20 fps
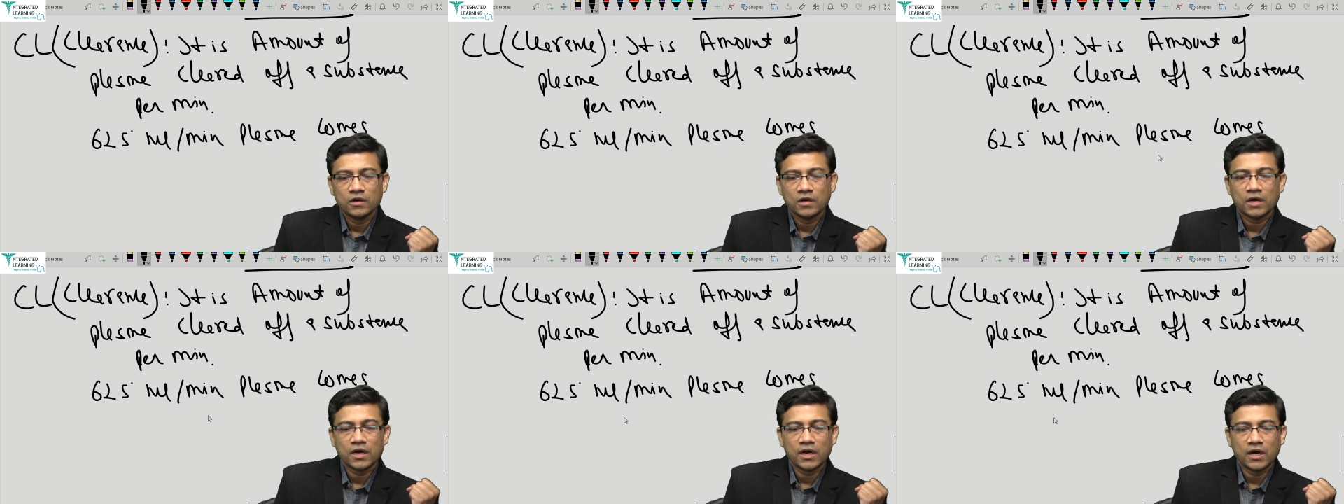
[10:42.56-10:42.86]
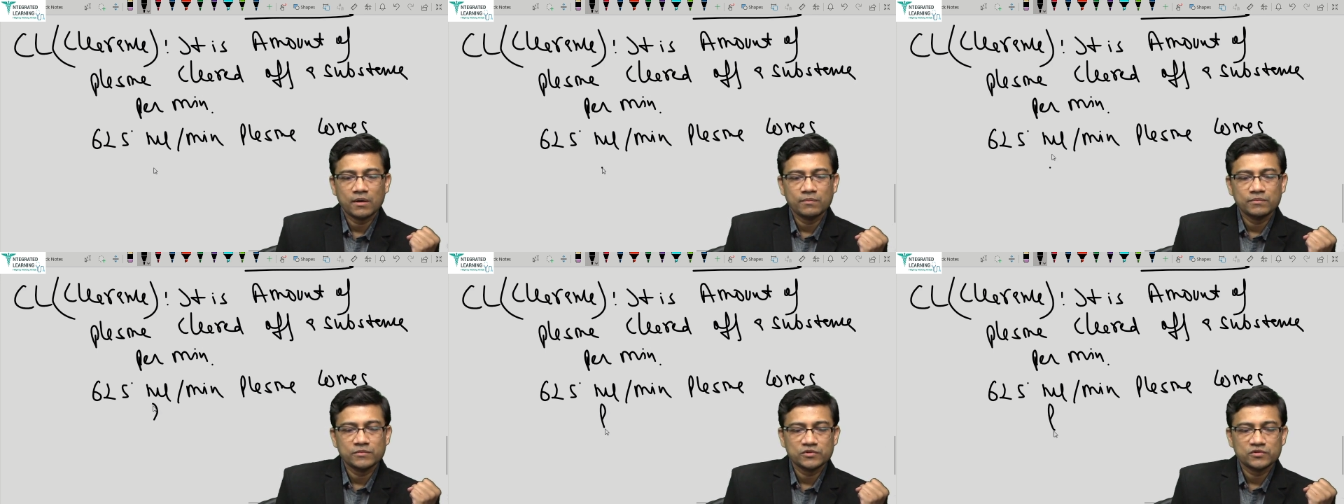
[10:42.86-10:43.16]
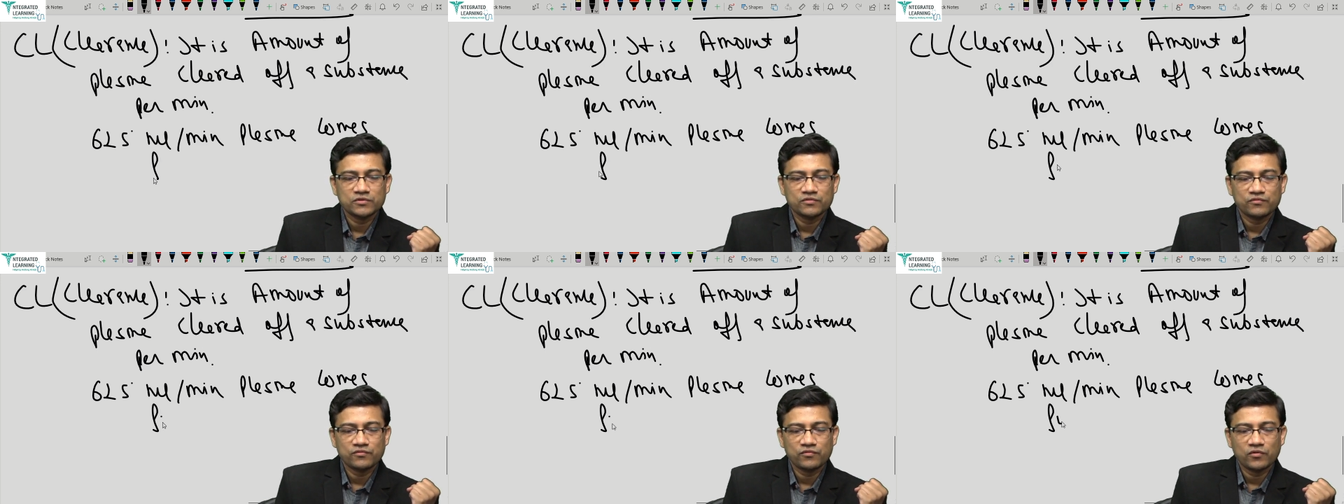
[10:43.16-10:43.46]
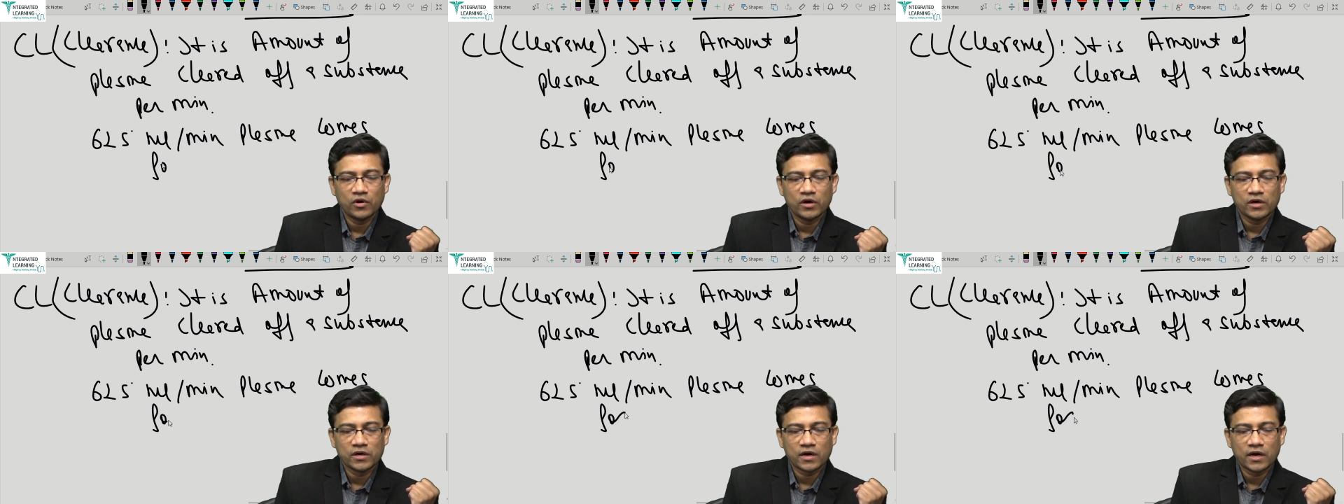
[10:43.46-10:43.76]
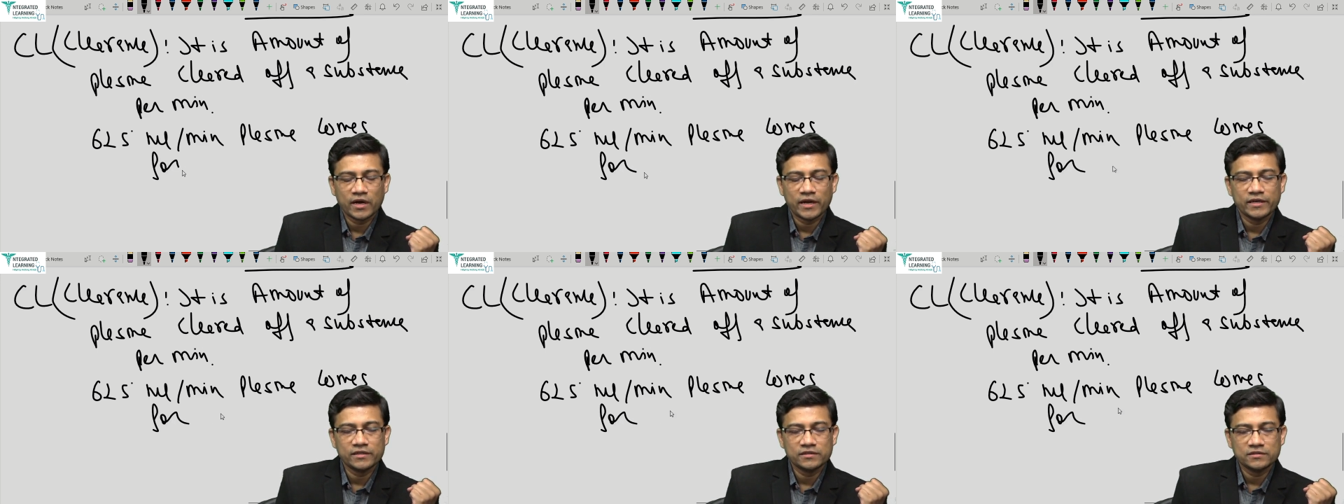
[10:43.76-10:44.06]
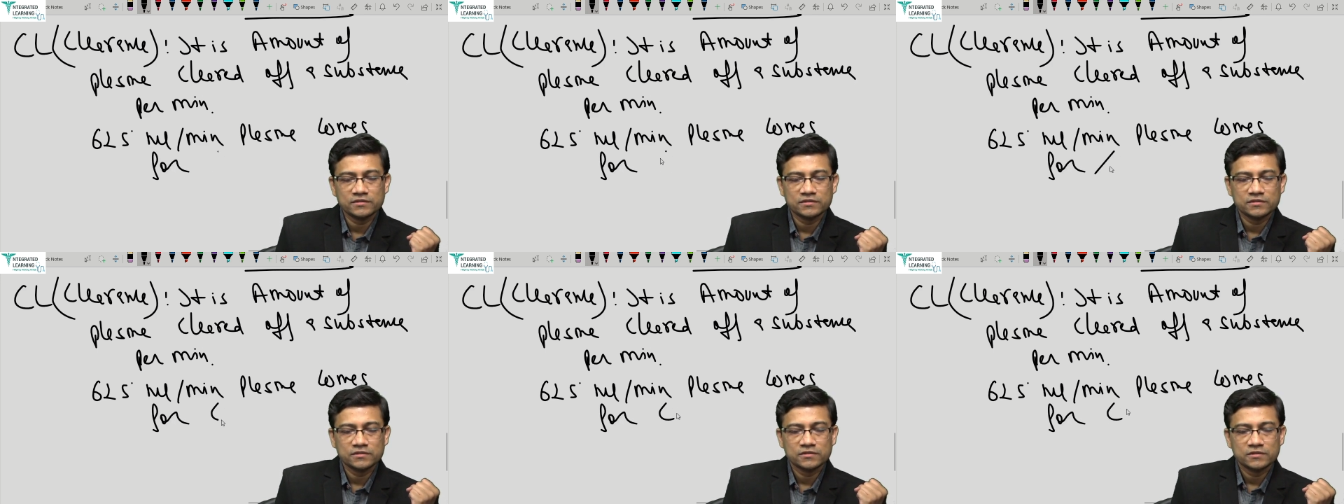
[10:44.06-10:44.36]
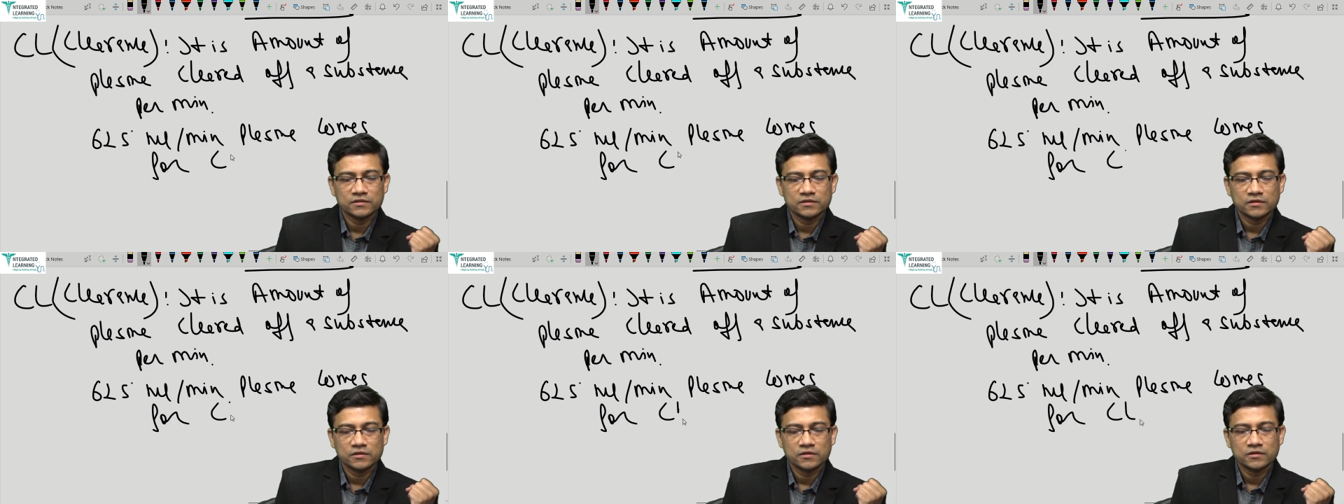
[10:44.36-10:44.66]
comes for clearance
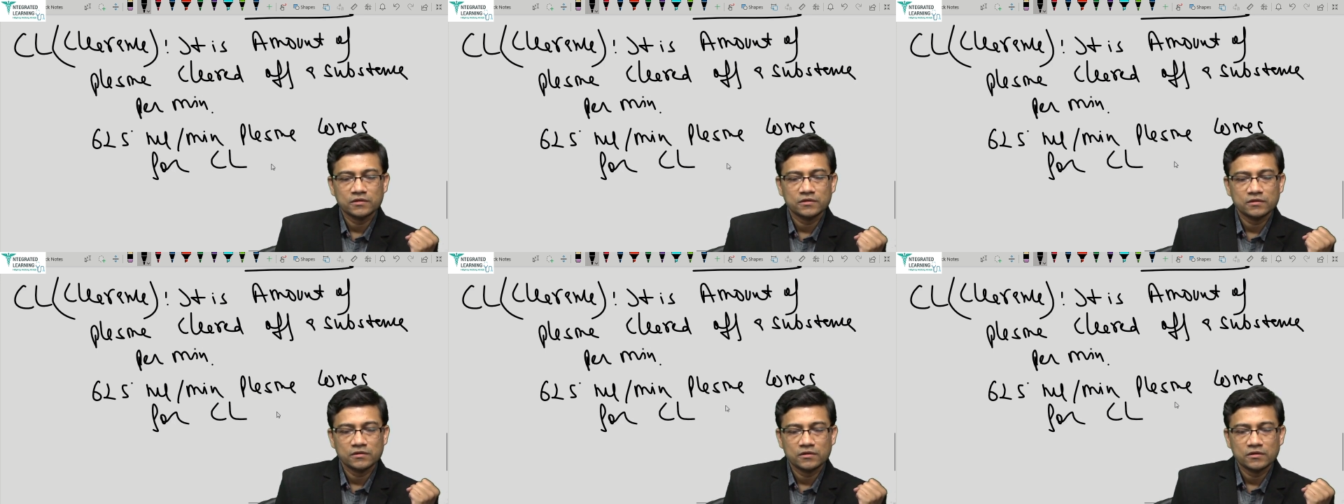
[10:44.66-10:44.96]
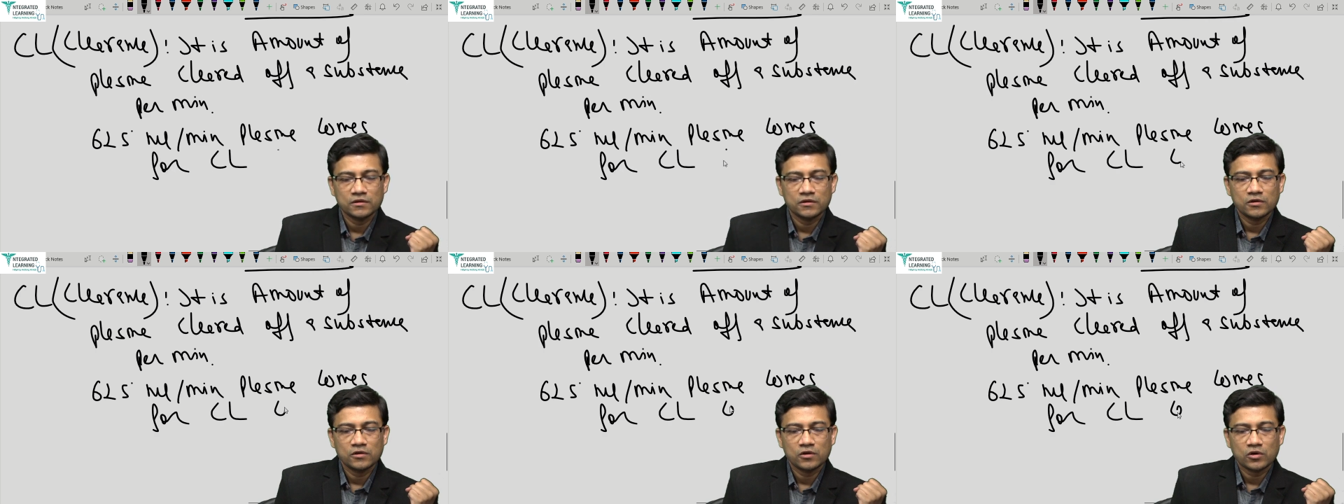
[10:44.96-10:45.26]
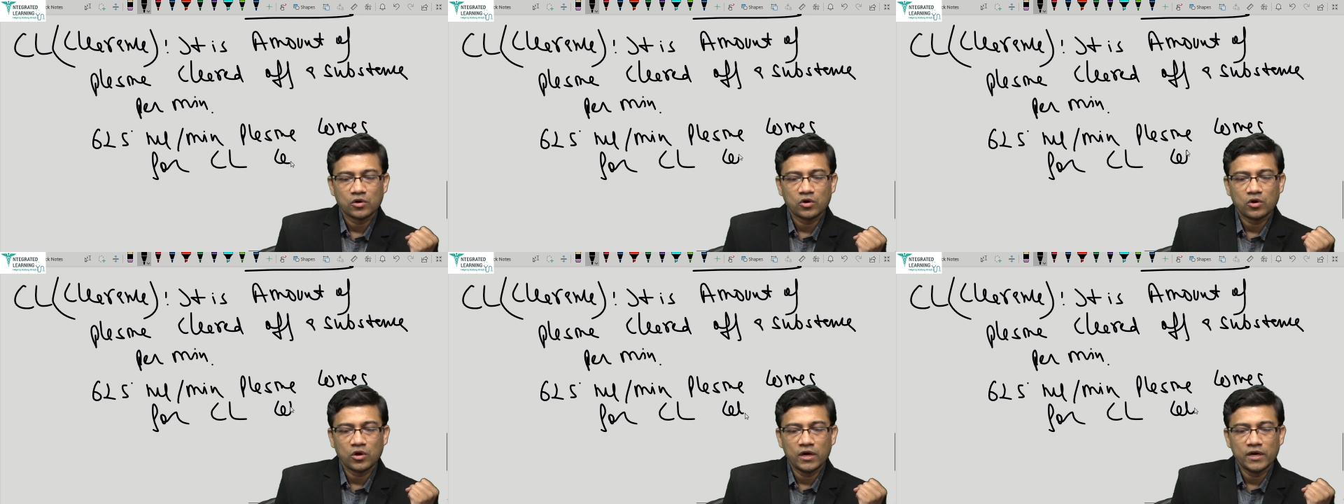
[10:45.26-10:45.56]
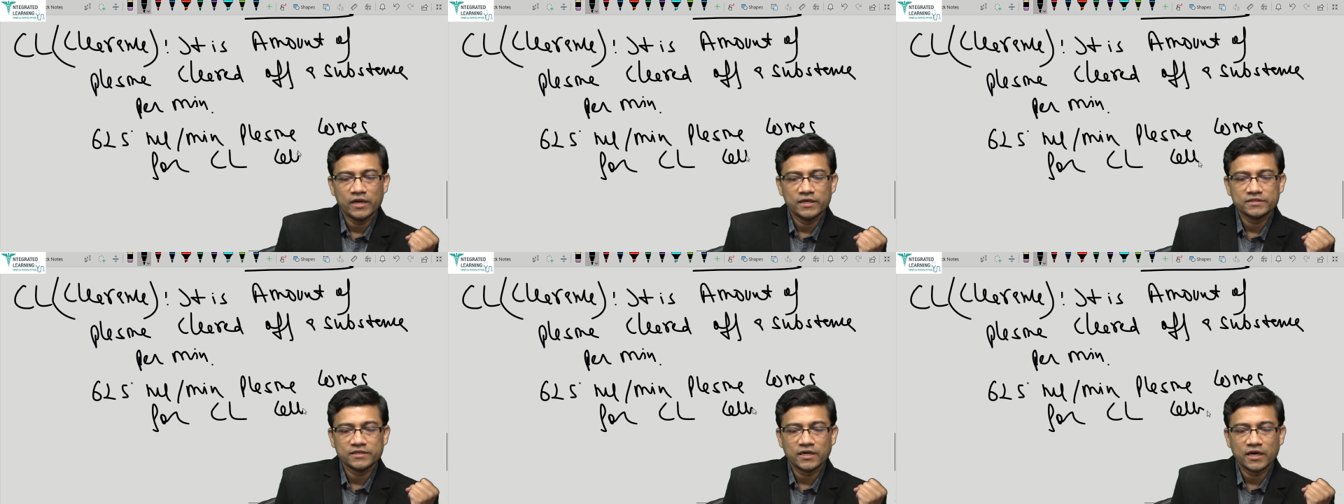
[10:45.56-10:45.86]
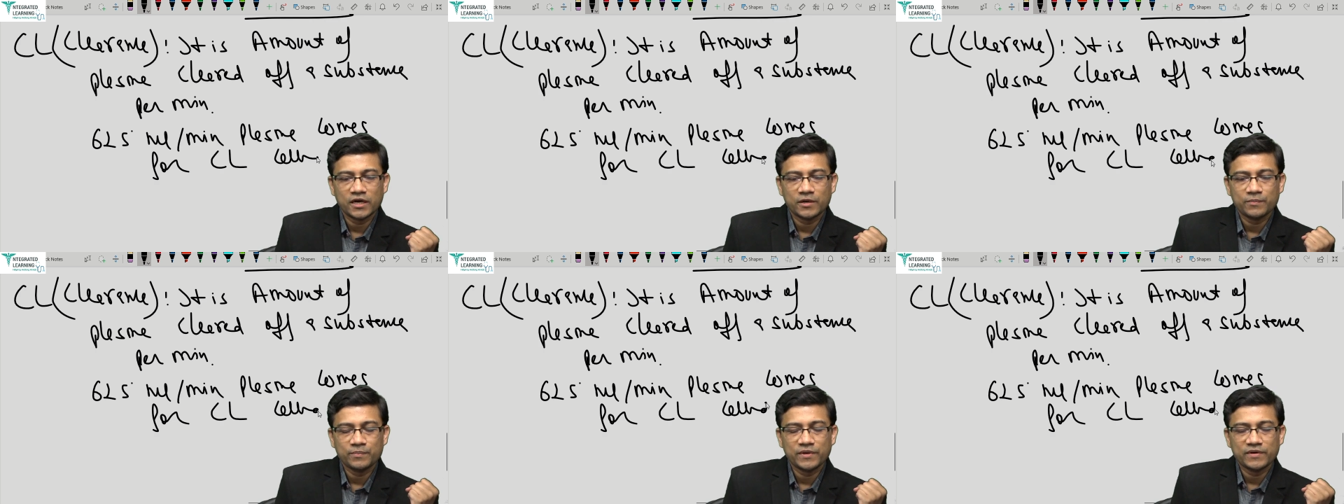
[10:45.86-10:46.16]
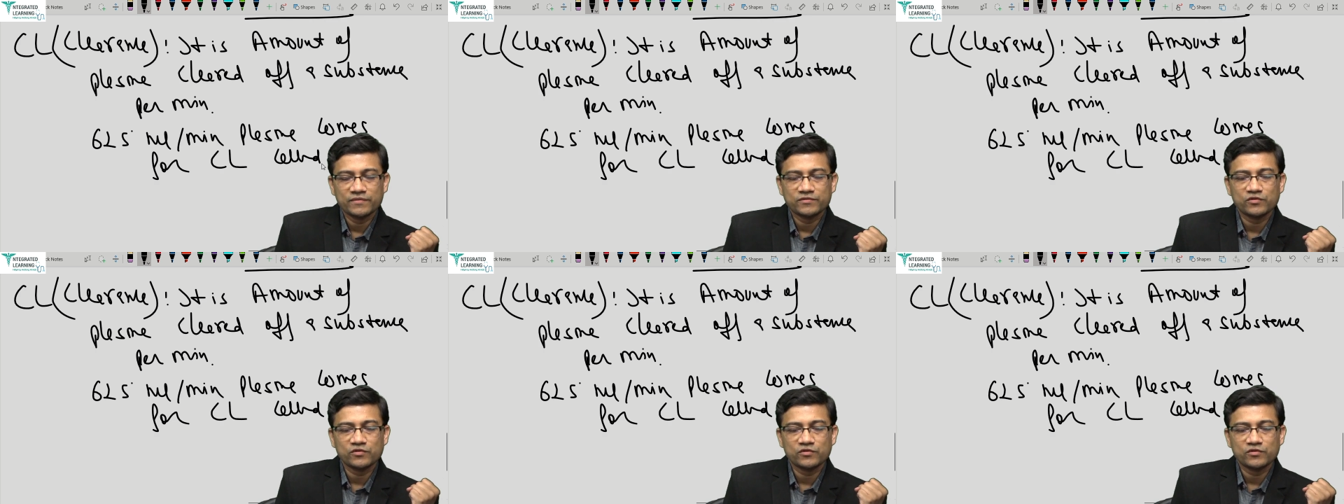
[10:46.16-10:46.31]
called as RPF.